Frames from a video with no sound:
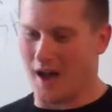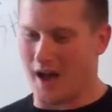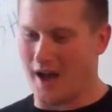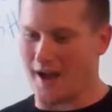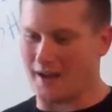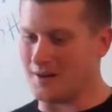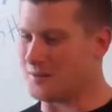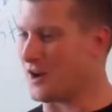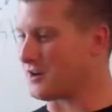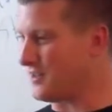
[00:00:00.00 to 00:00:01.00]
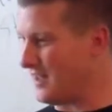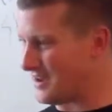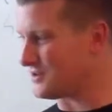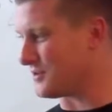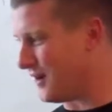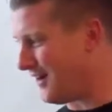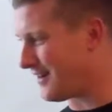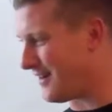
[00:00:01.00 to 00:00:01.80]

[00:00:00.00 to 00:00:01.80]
I ended up talking to the National Guard,